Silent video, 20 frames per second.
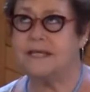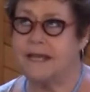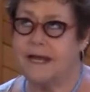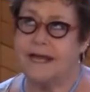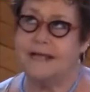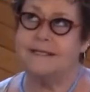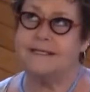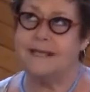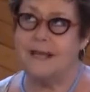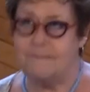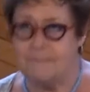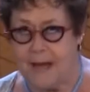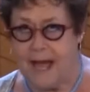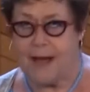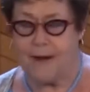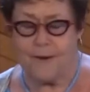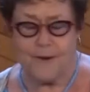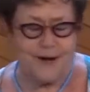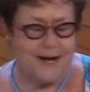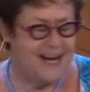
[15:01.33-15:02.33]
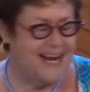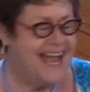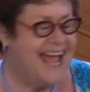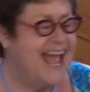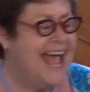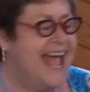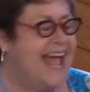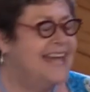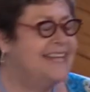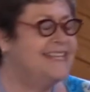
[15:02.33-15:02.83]
can I say power?
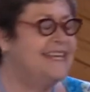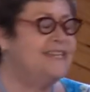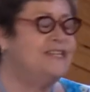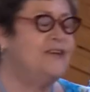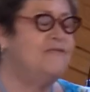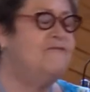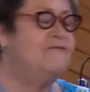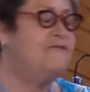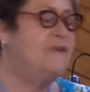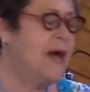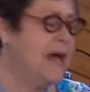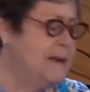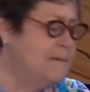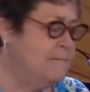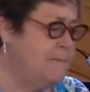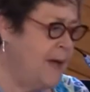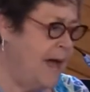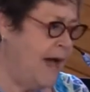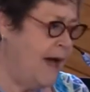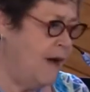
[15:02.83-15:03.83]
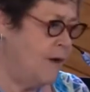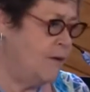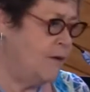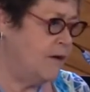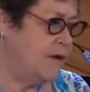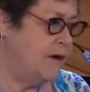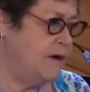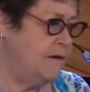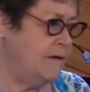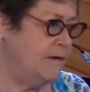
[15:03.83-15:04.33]
Such a fun
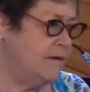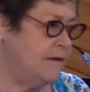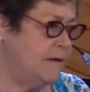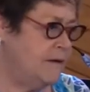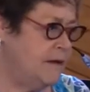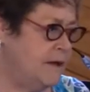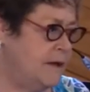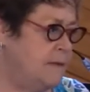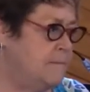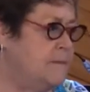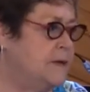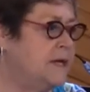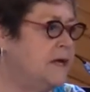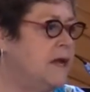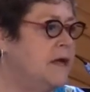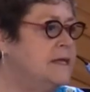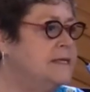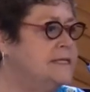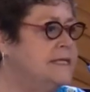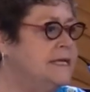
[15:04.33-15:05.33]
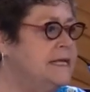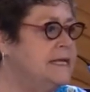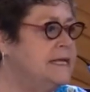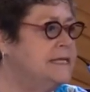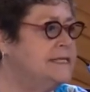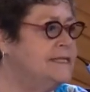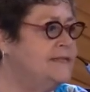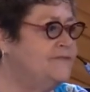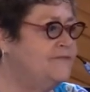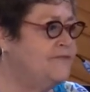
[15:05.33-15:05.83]
power because it
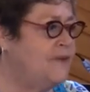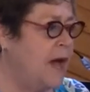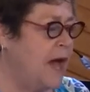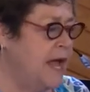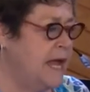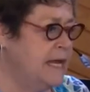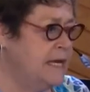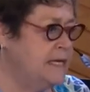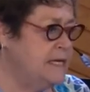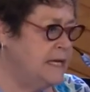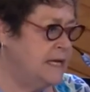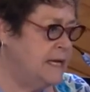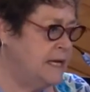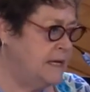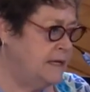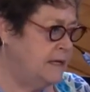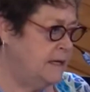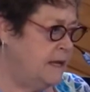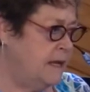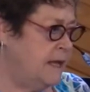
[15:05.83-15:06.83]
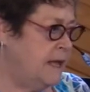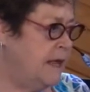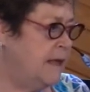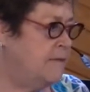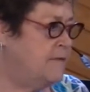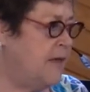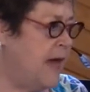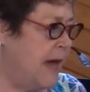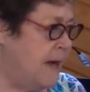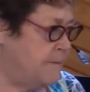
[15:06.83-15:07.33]
is finding
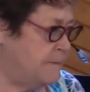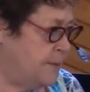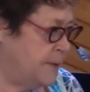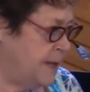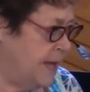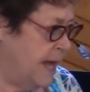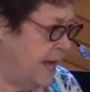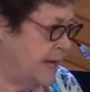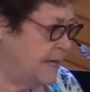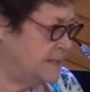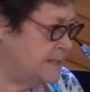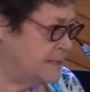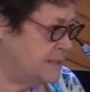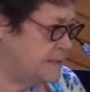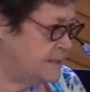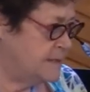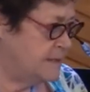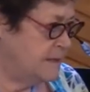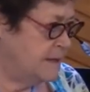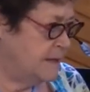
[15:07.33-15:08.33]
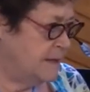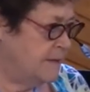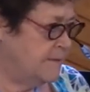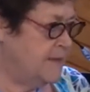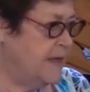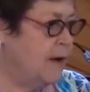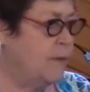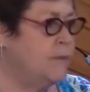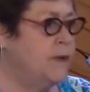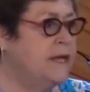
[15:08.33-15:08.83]
that place
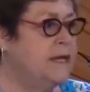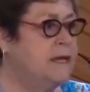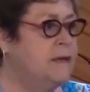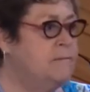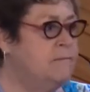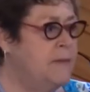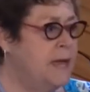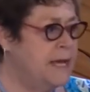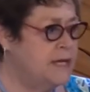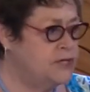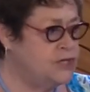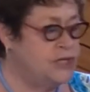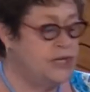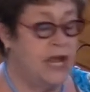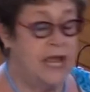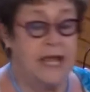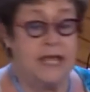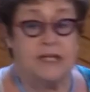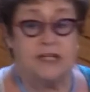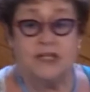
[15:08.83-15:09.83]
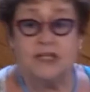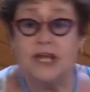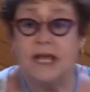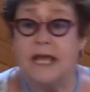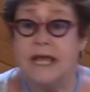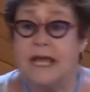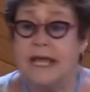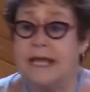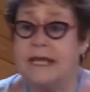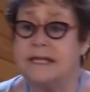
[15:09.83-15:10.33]
that we can make change.
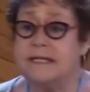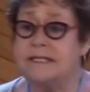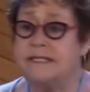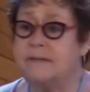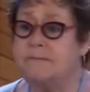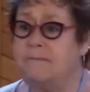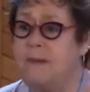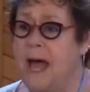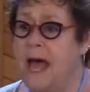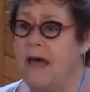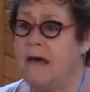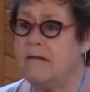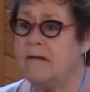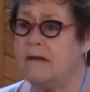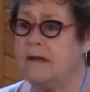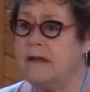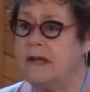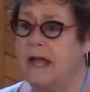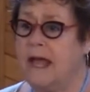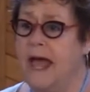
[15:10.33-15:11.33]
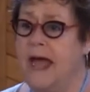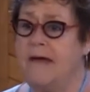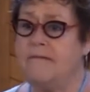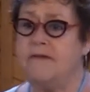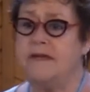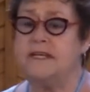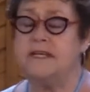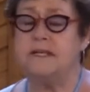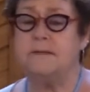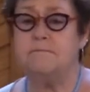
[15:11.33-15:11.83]
It is about
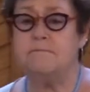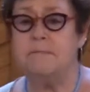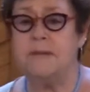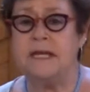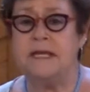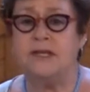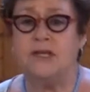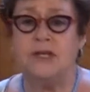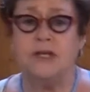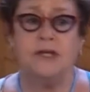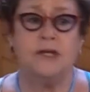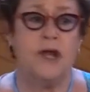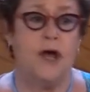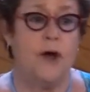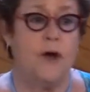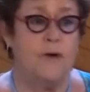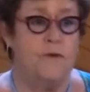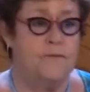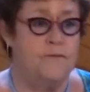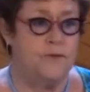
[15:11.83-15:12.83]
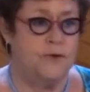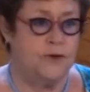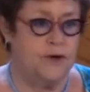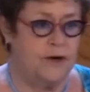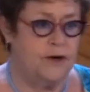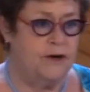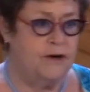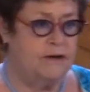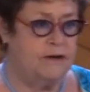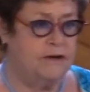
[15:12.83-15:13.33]
having dominion
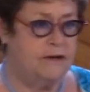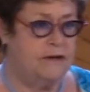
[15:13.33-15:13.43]
over.